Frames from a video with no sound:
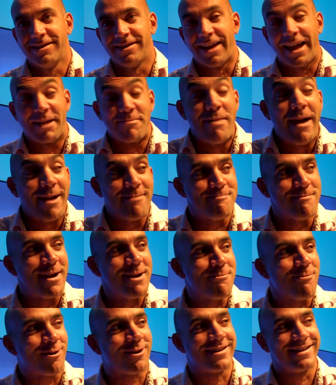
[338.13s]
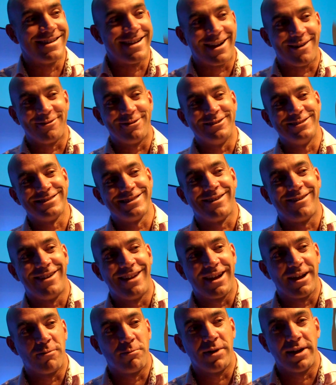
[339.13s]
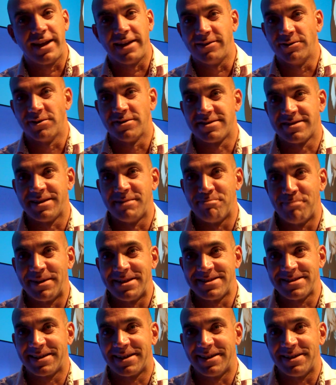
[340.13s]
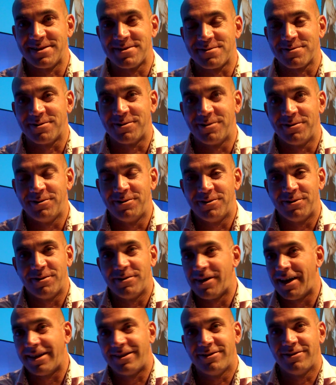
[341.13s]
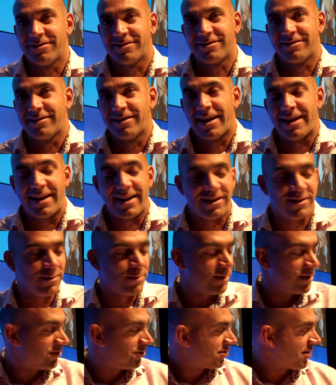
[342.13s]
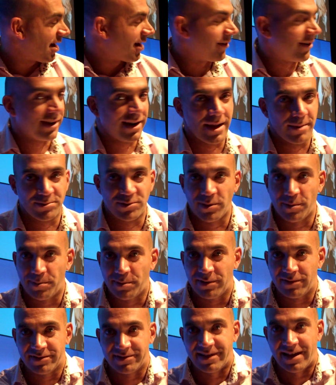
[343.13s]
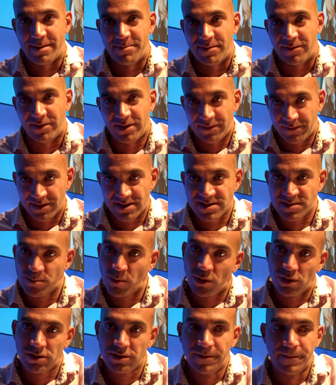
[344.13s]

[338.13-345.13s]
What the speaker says: Like my working hours are like when I don't sleep, basically. So you know, I don't want to carry a laptop all the time, even if it's small.